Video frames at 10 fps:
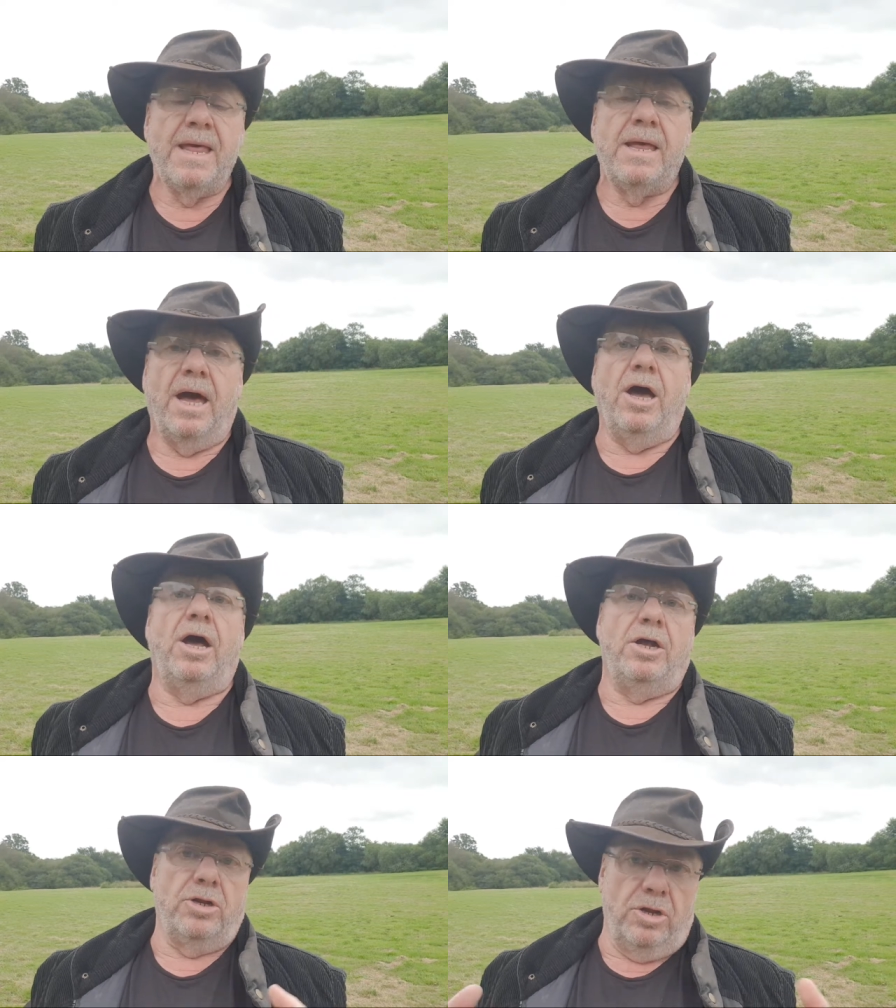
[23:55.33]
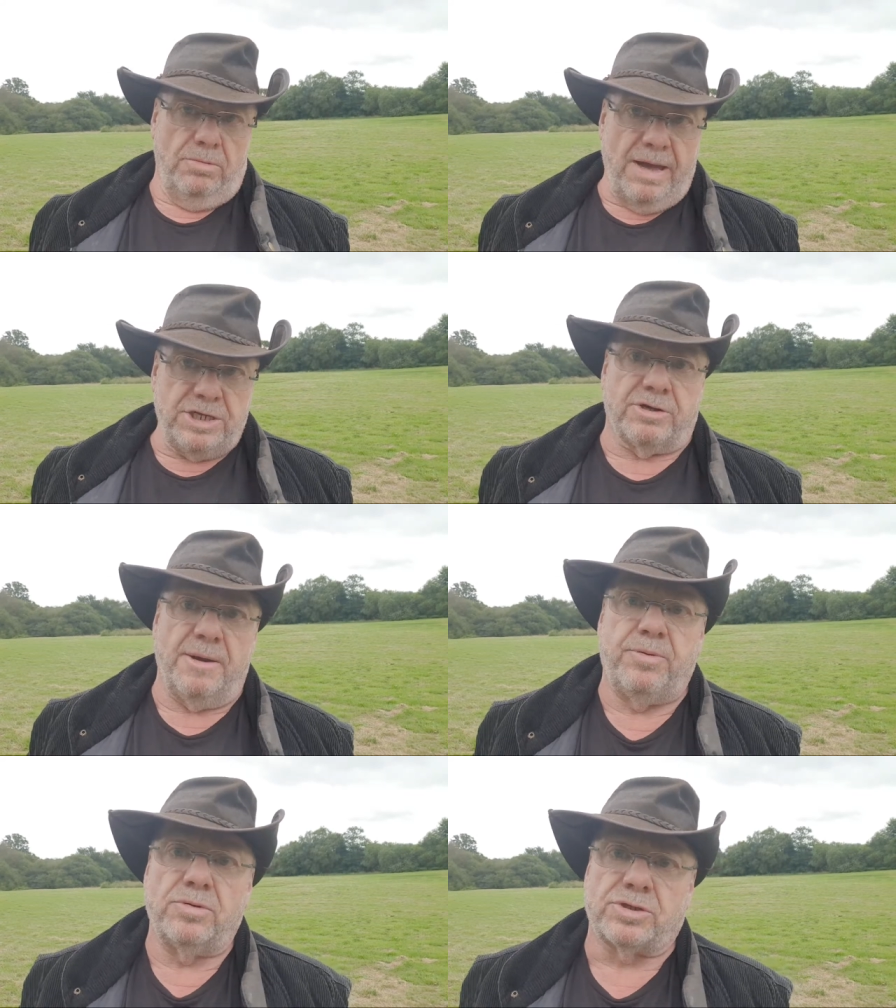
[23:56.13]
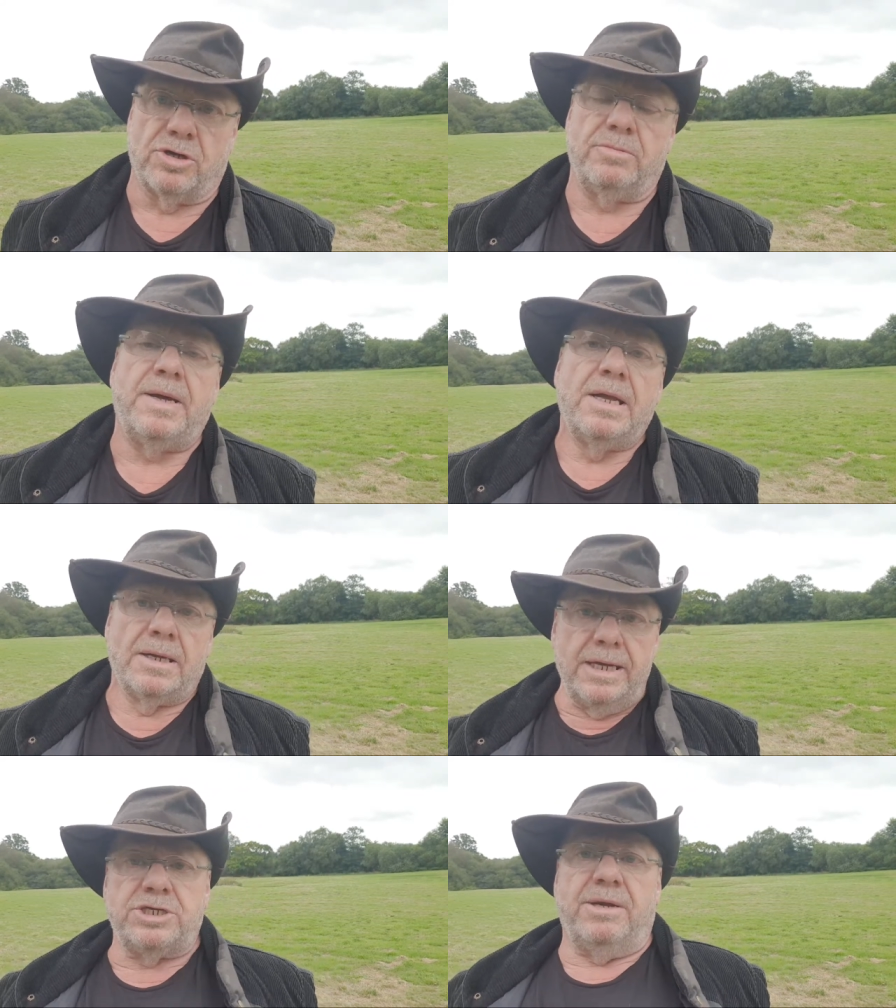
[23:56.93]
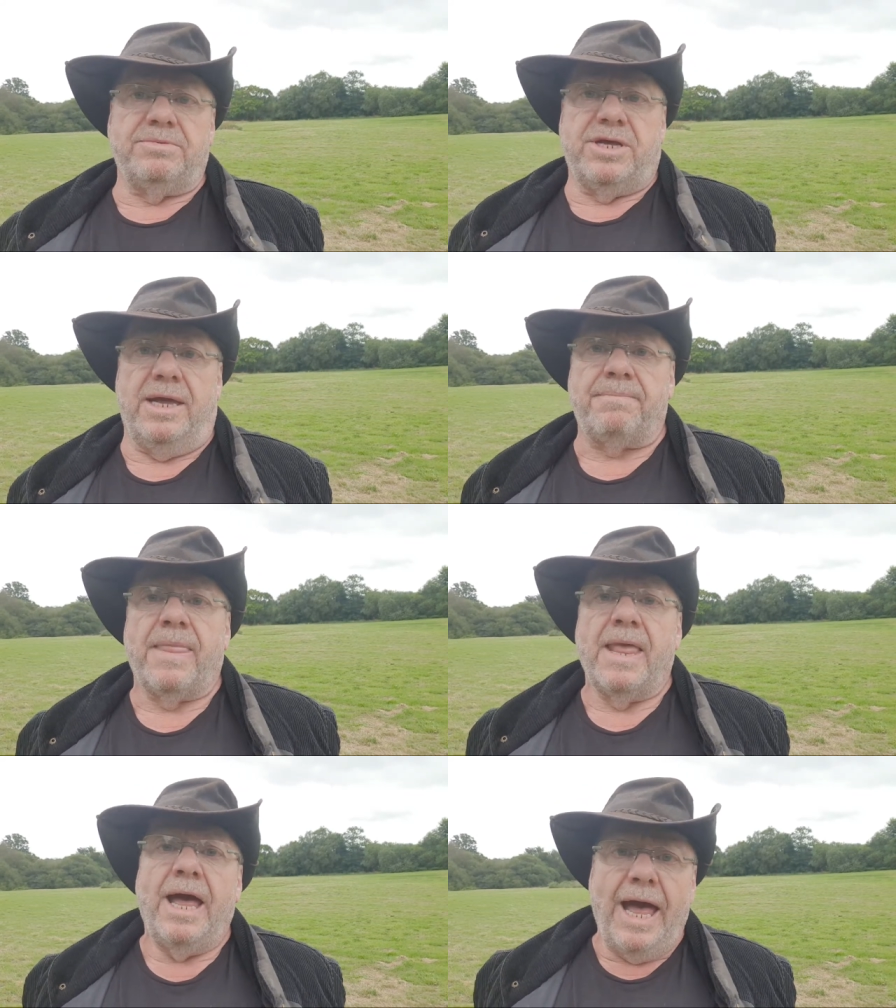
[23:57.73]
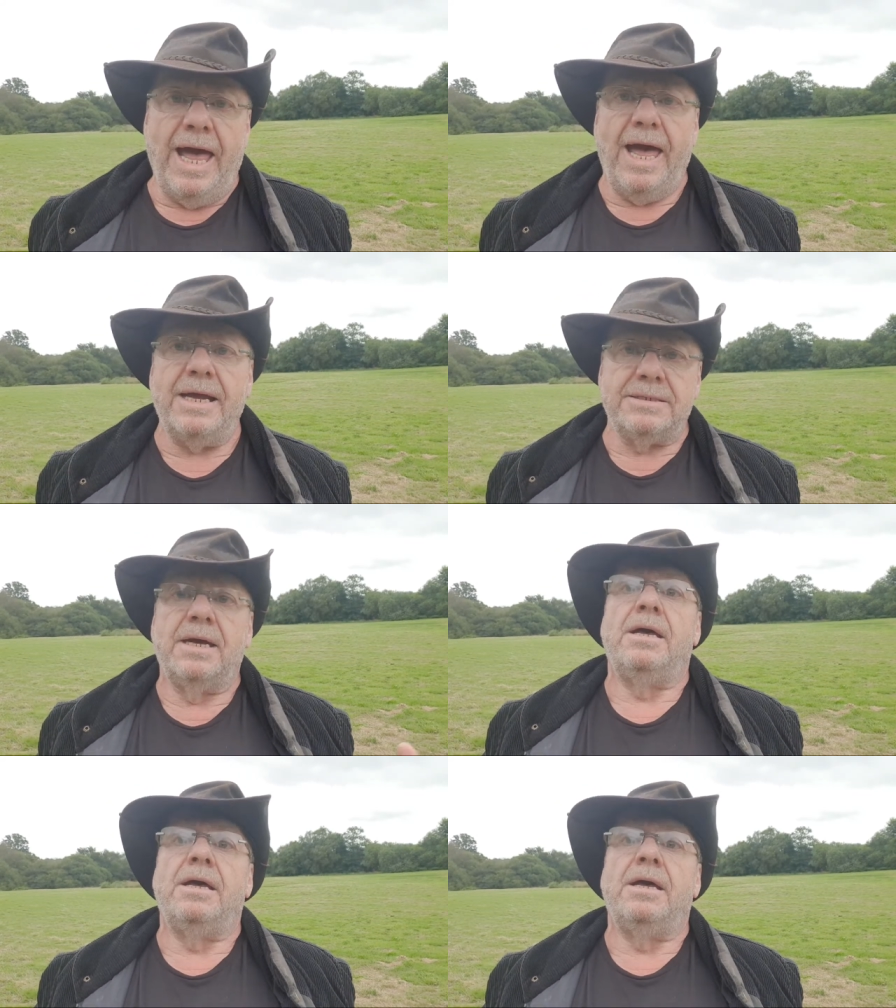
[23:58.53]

and Manchester Airports Group leadership team had